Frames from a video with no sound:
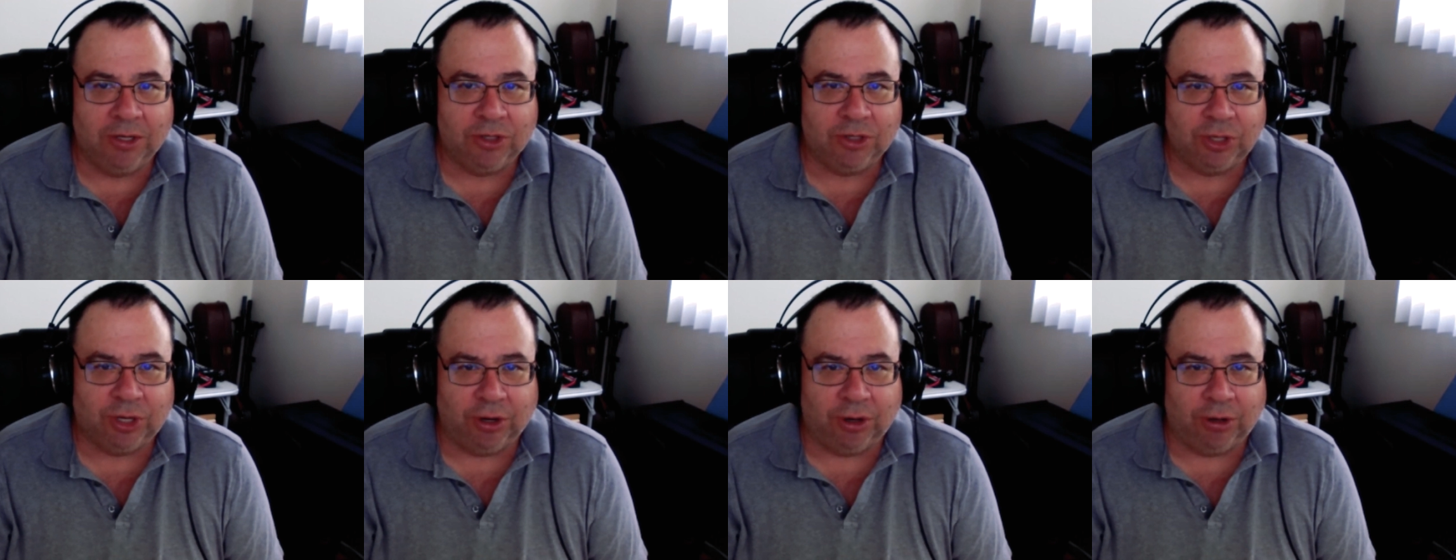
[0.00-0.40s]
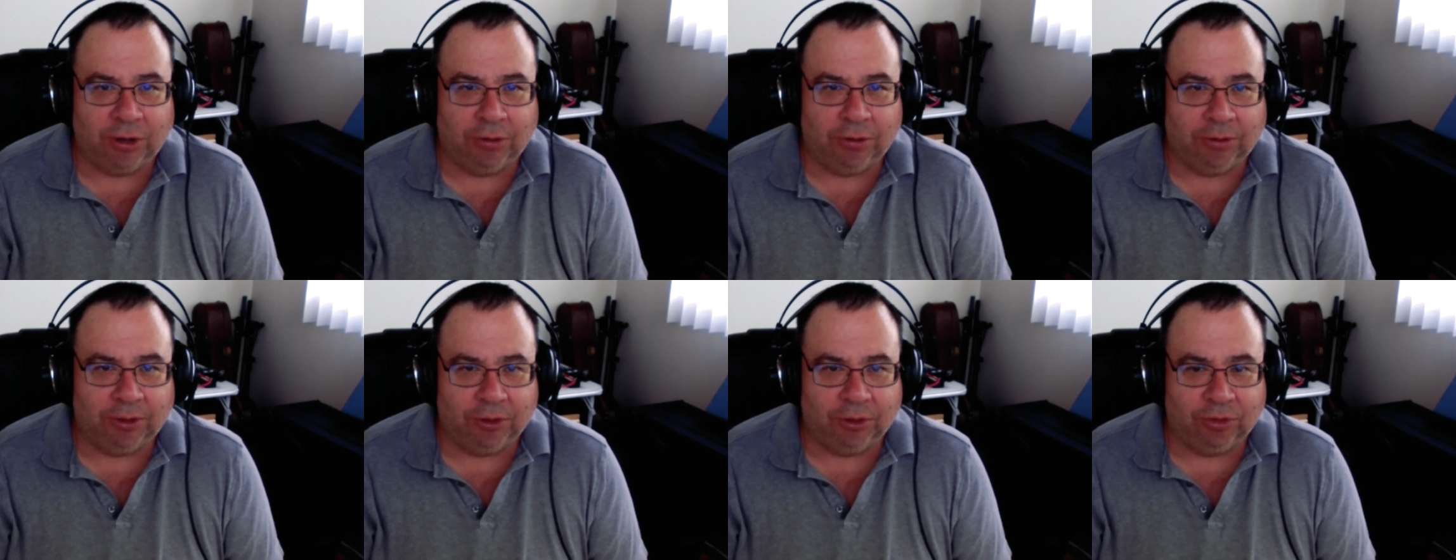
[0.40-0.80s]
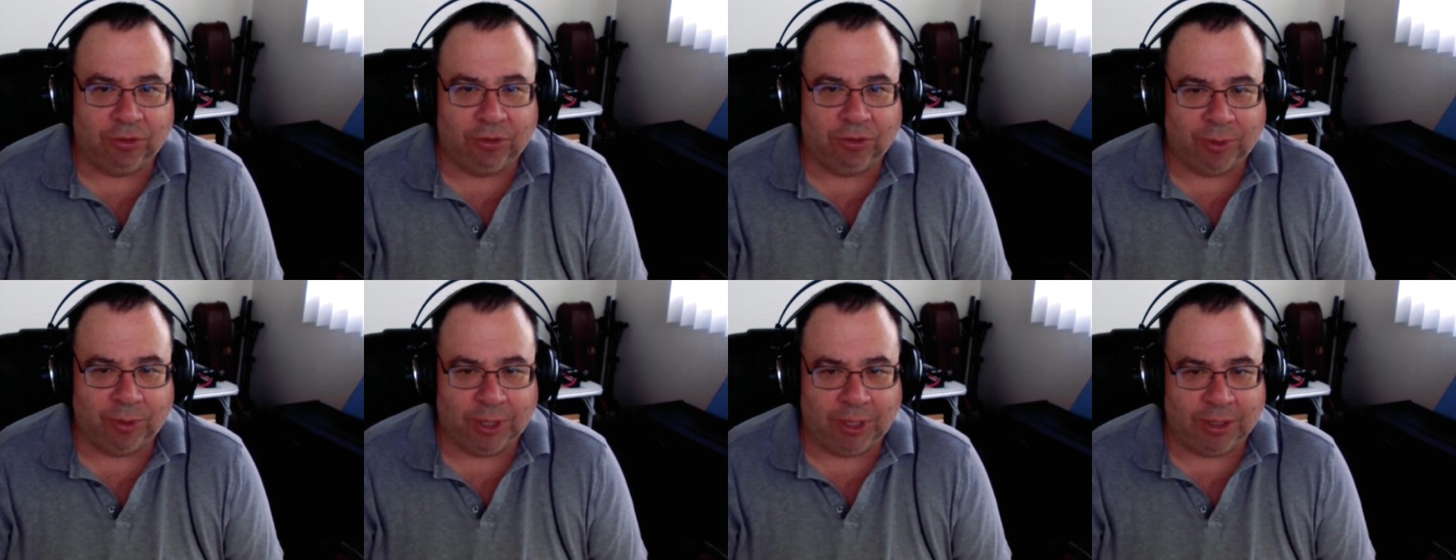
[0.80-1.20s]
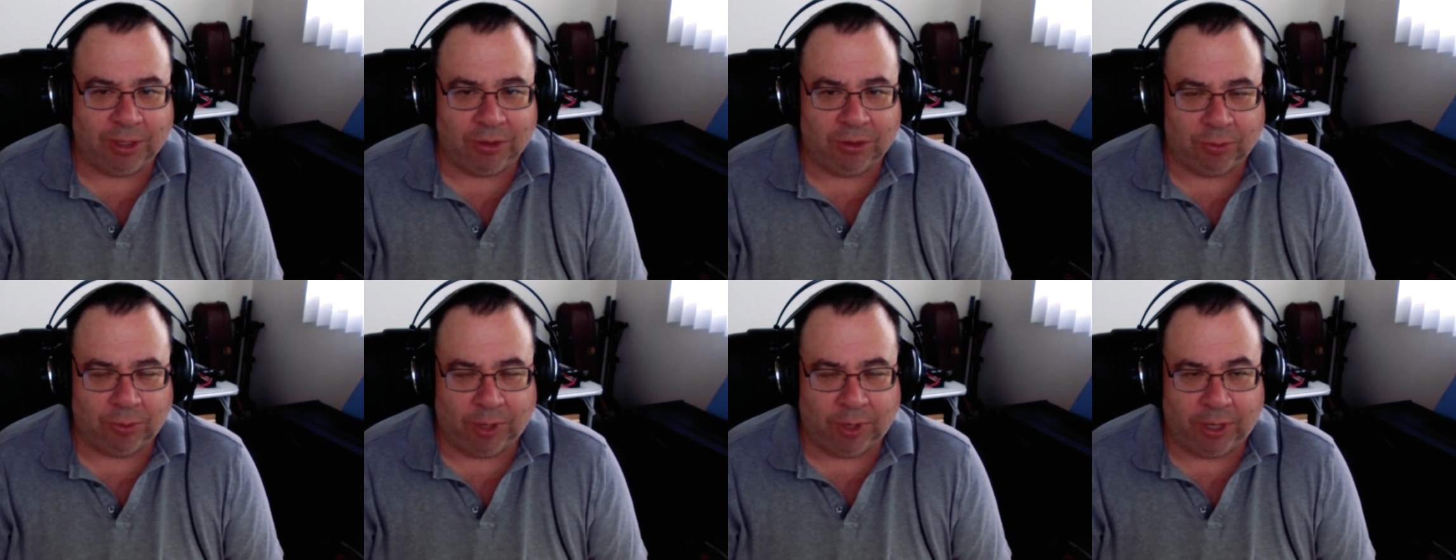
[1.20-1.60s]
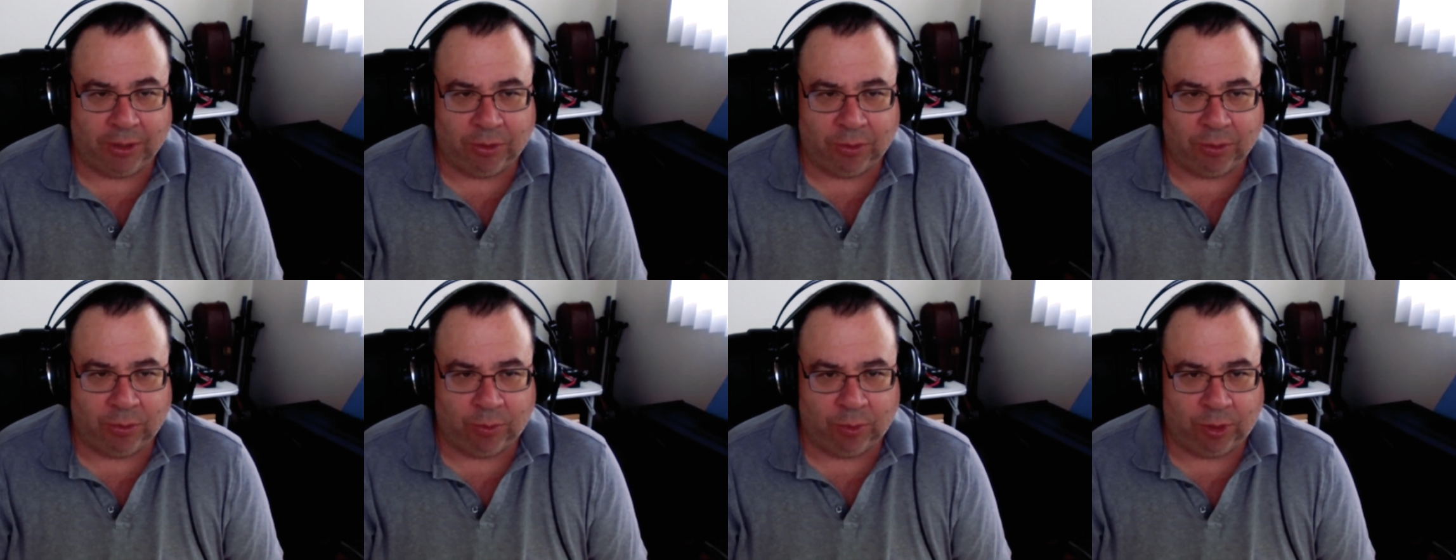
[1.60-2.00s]
share their screen and do
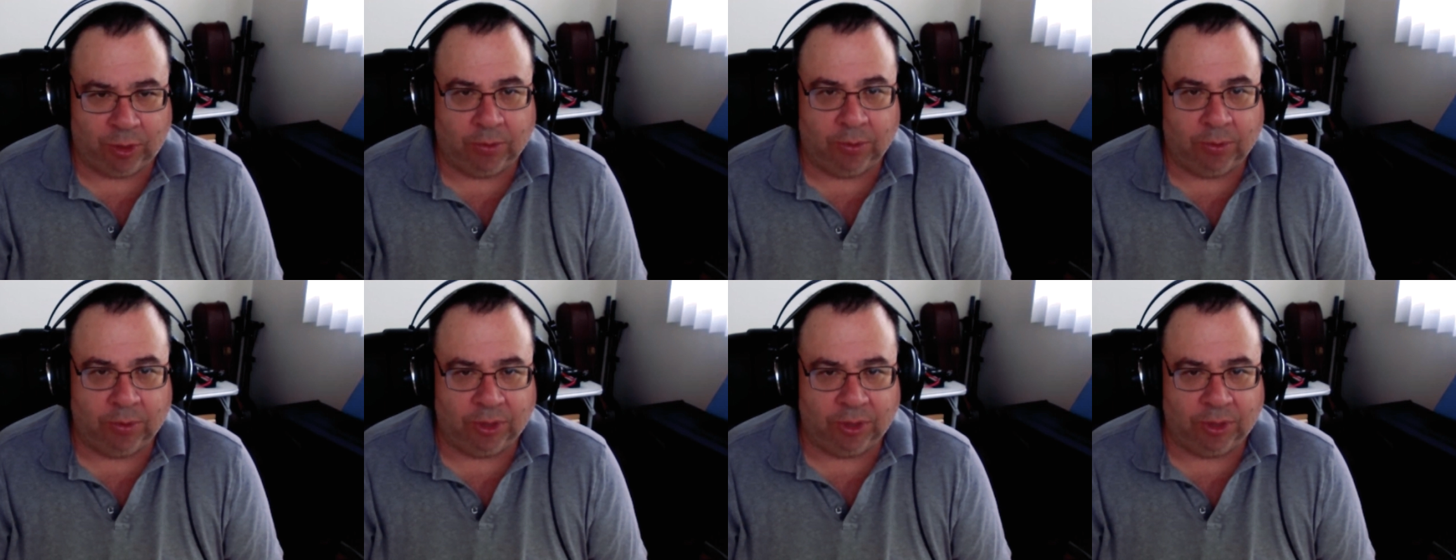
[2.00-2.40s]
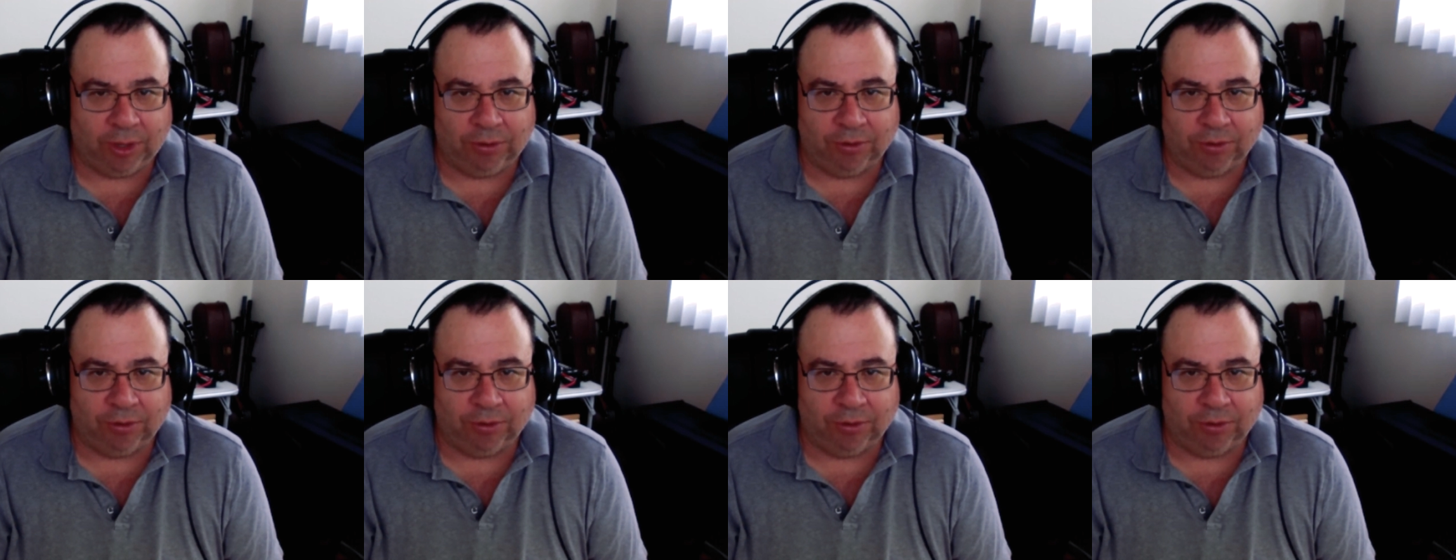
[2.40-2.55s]
audio work with